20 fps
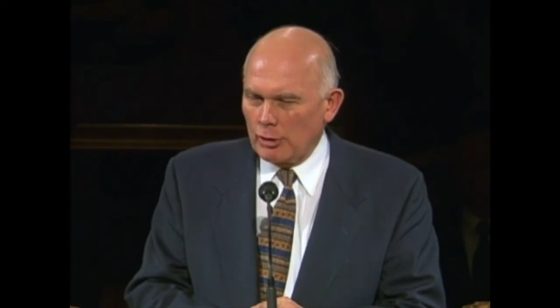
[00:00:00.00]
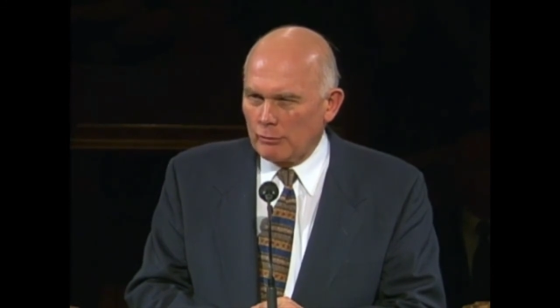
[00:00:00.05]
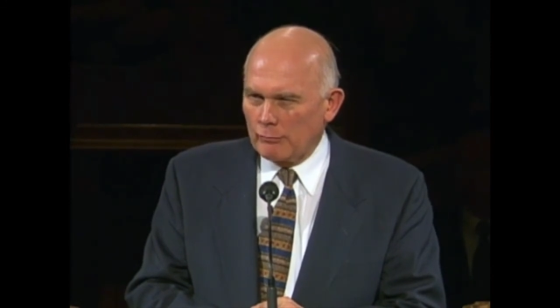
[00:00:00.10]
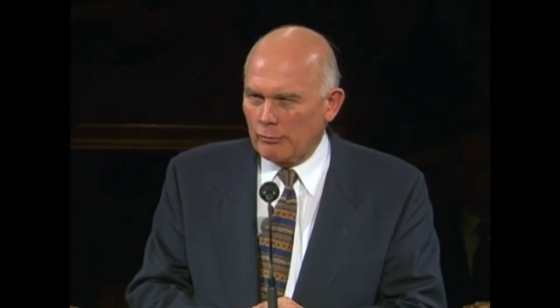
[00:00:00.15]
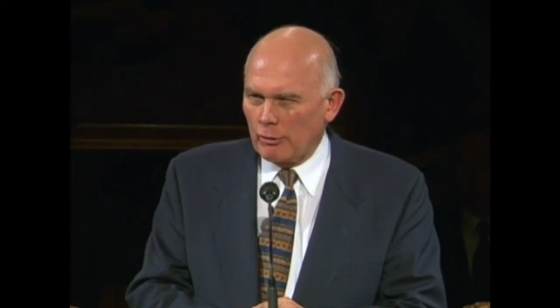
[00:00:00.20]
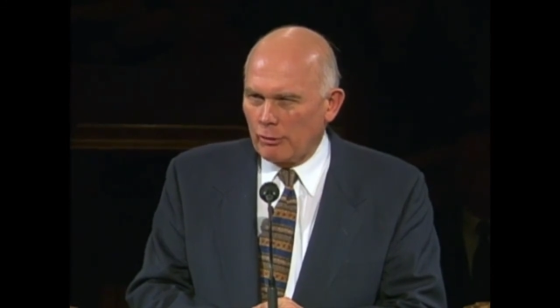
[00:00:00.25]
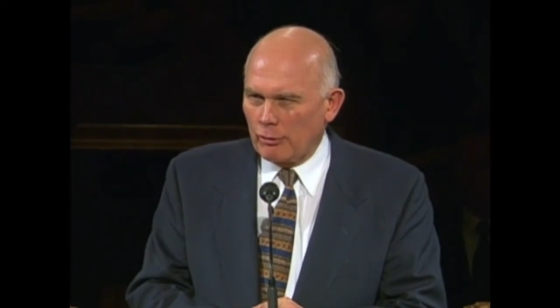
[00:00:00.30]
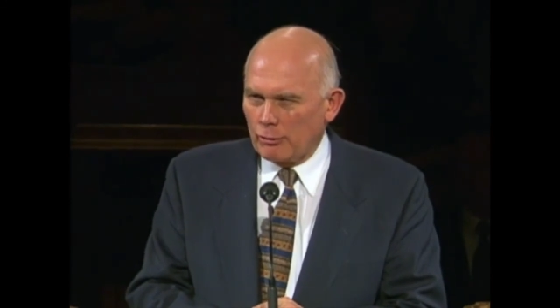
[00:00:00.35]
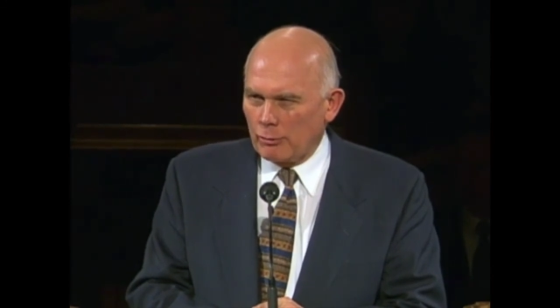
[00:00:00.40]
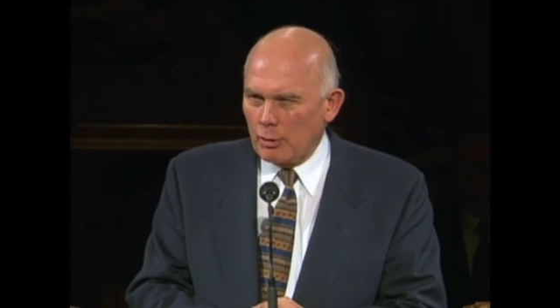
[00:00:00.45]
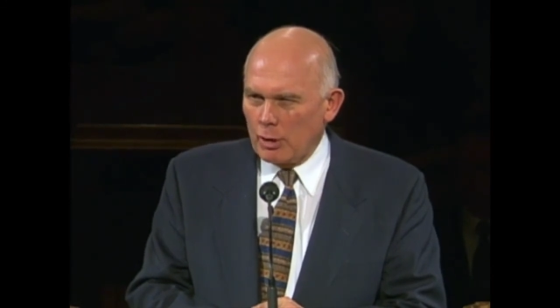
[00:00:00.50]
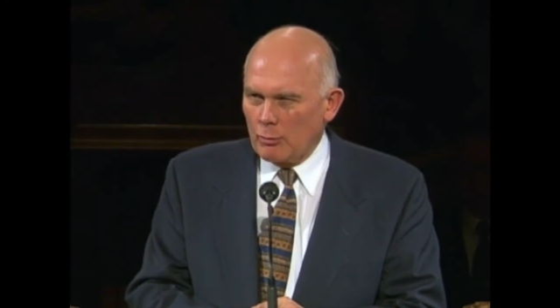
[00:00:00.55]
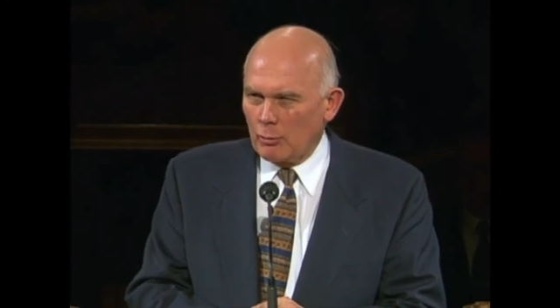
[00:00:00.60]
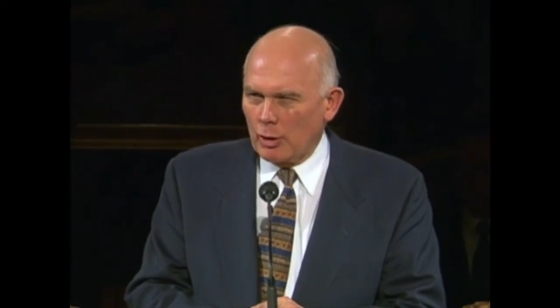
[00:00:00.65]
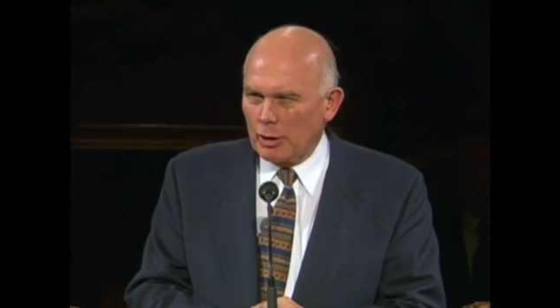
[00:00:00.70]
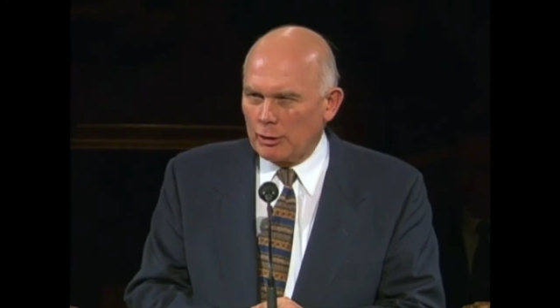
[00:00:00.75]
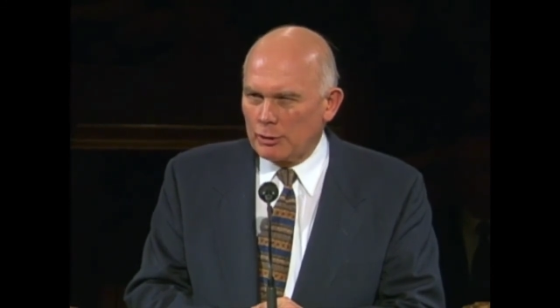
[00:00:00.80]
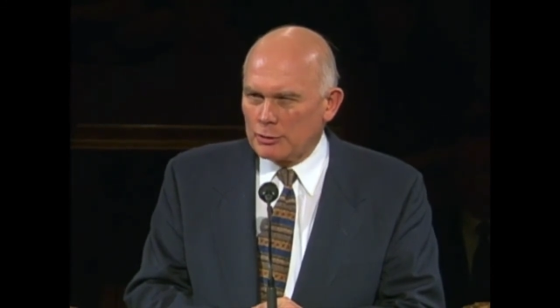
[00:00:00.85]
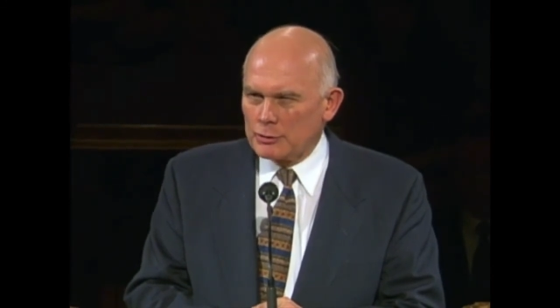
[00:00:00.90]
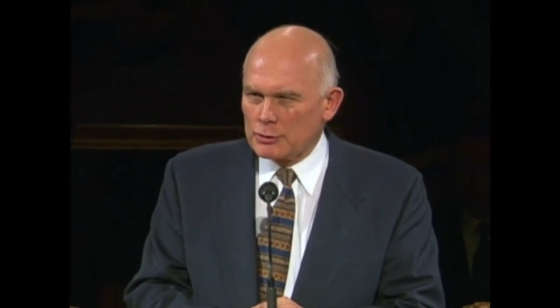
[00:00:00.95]
of the three
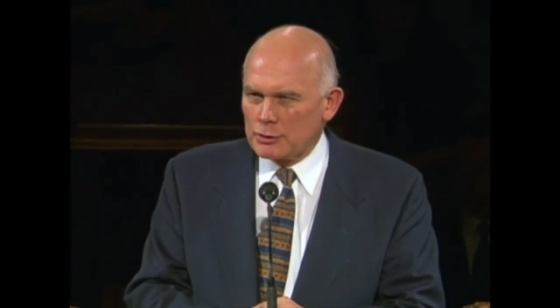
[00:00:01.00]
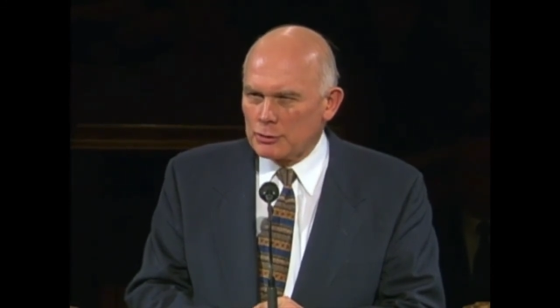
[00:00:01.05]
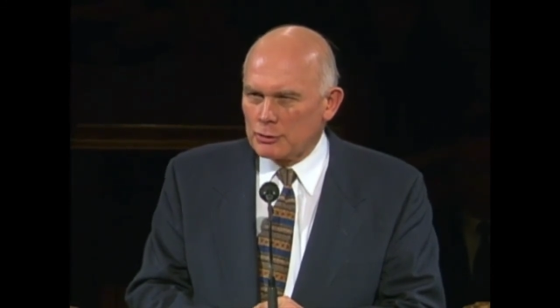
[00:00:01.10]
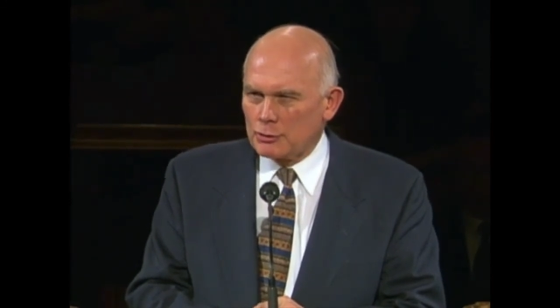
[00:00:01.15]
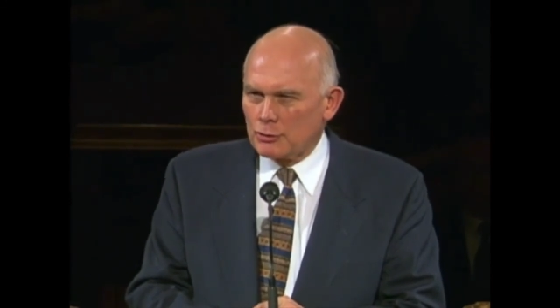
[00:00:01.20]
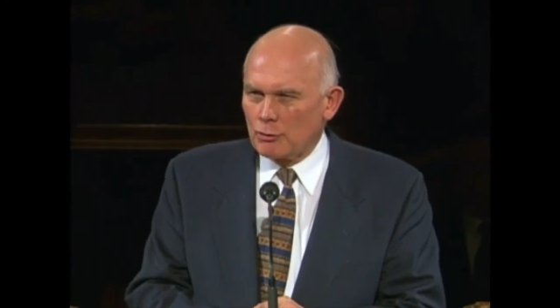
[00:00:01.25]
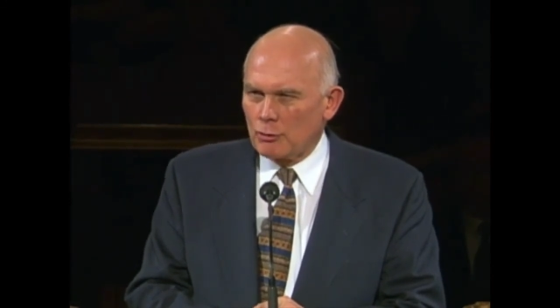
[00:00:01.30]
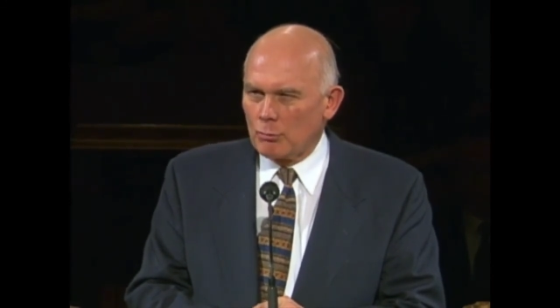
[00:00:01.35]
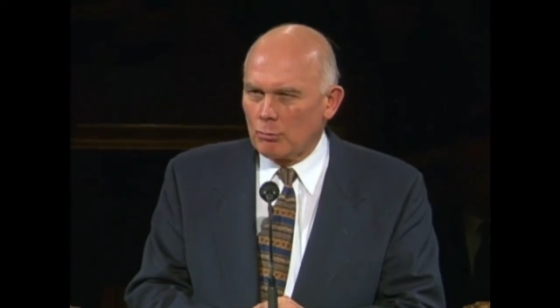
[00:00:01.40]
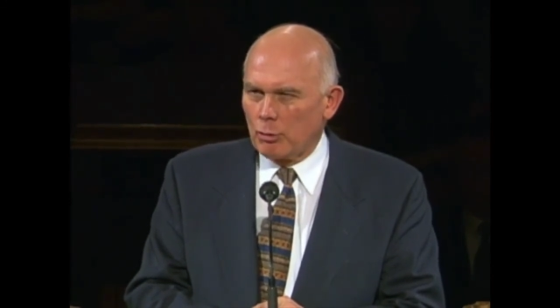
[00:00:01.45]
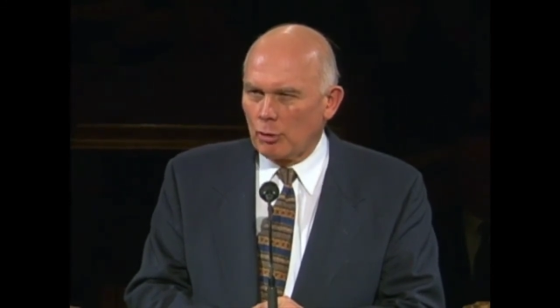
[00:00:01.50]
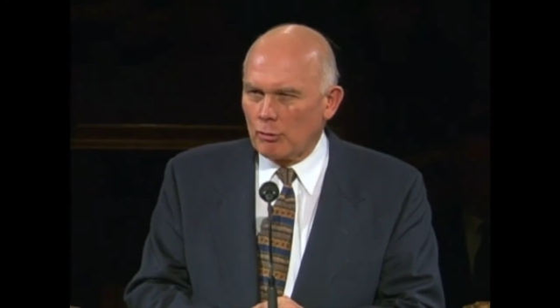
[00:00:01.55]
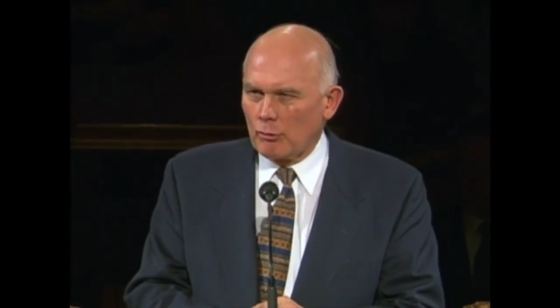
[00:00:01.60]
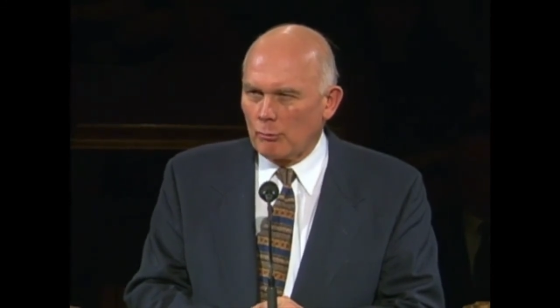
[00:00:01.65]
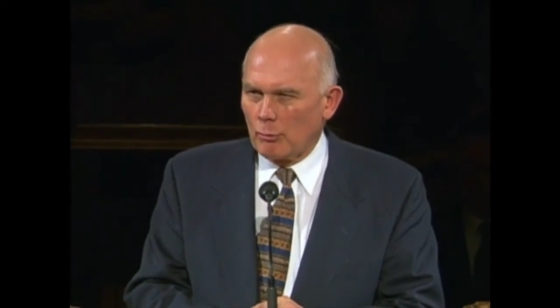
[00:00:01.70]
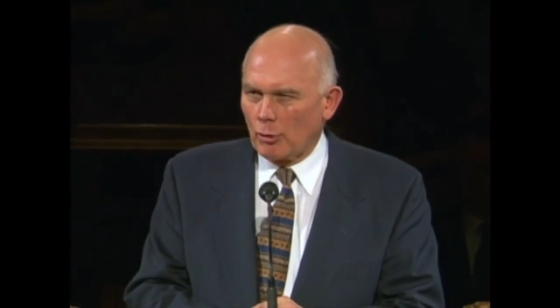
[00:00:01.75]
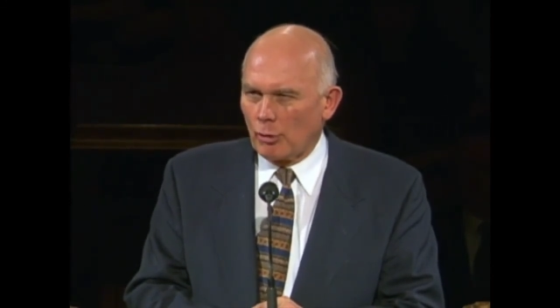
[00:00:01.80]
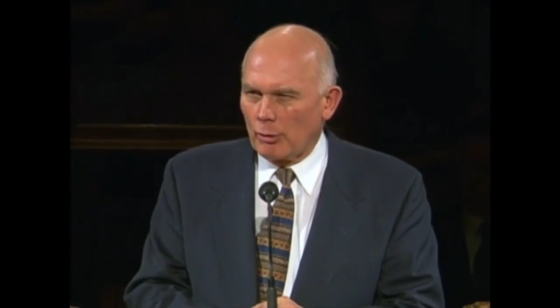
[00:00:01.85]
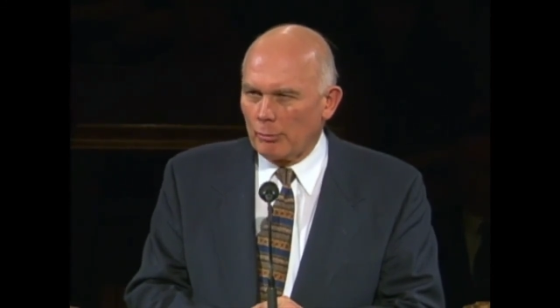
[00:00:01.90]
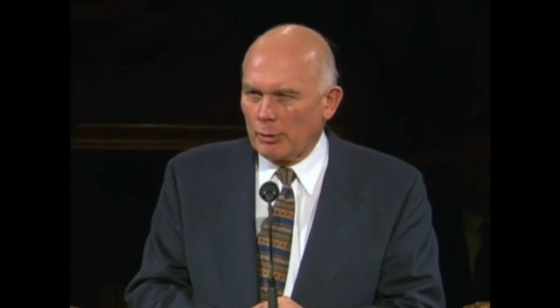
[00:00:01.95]
witnesses to the Book
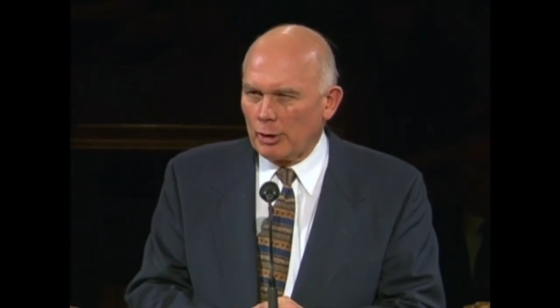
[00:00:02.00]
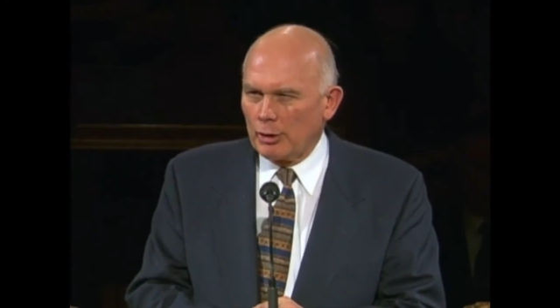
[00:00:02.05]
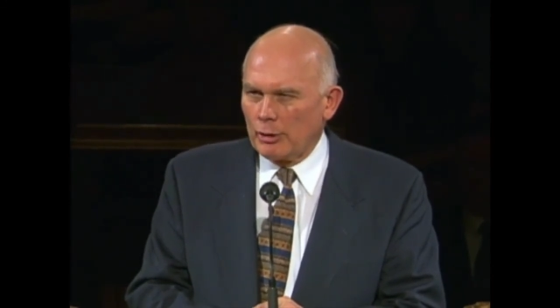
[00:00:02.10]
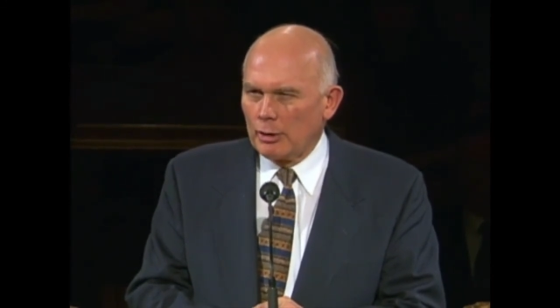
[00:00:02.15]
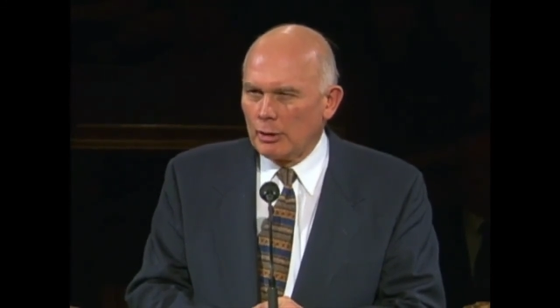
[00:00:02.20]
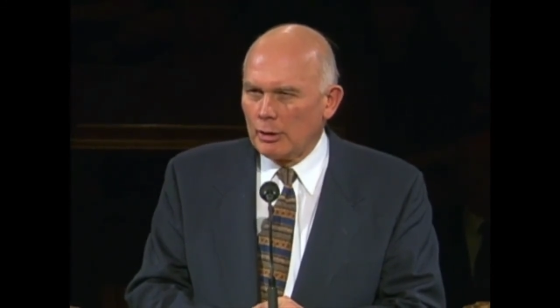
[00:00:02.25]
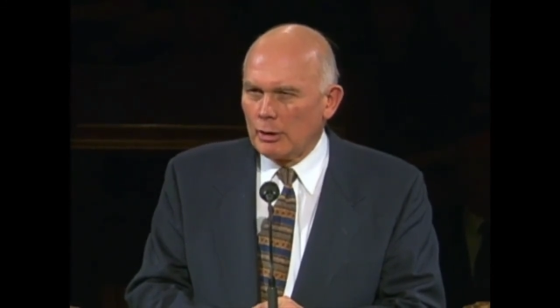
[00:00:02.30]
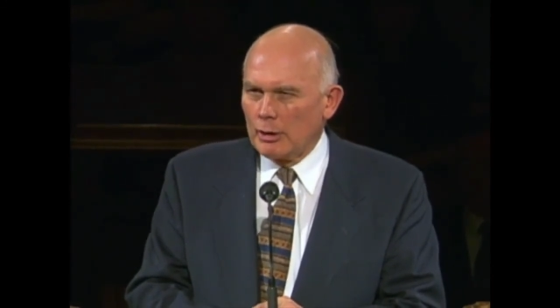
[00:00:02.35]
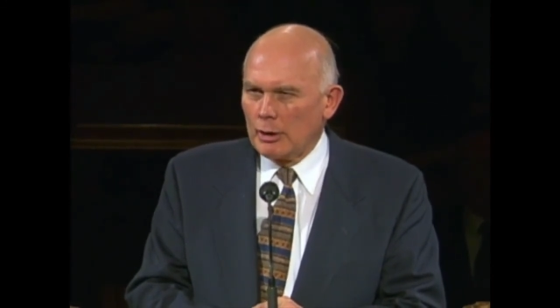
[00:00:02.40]
of Mormon